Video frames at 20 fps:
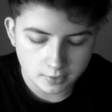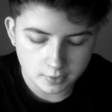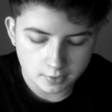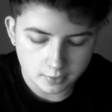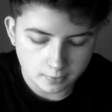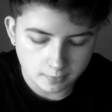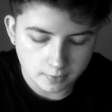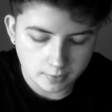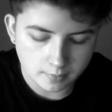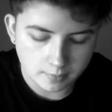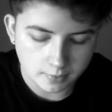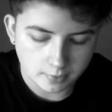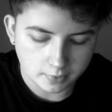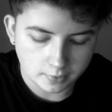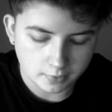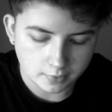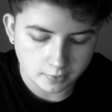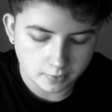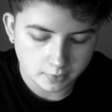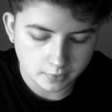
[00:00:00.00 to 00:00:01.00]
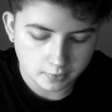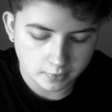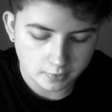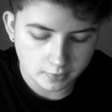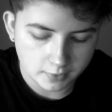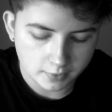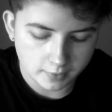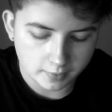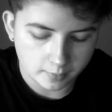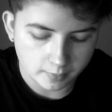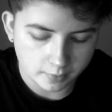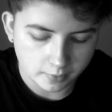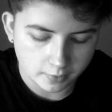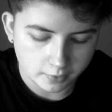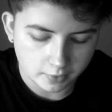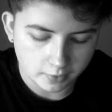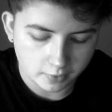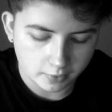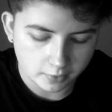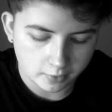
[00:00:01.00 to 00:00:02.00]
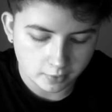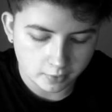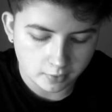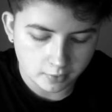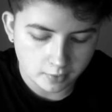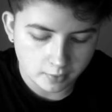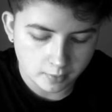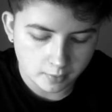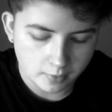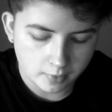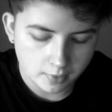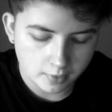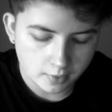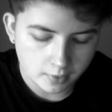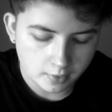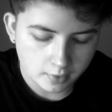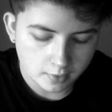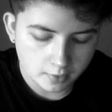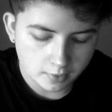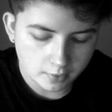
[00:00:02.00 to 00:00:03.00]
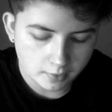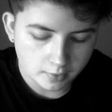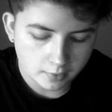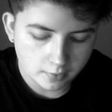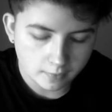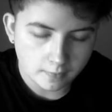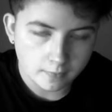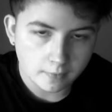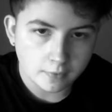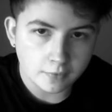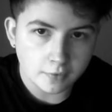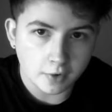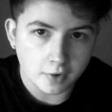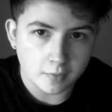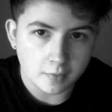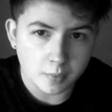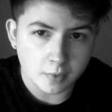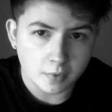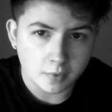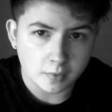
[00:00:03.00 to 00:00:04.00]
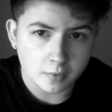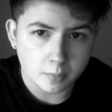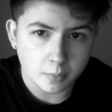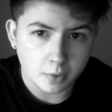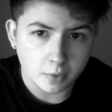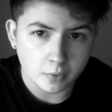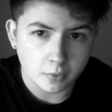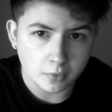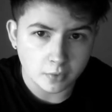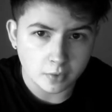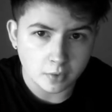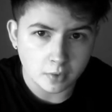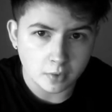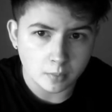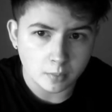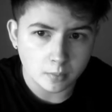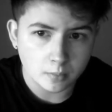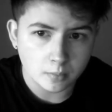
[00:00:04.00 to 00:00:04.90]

November, December, January, 5 months post-op.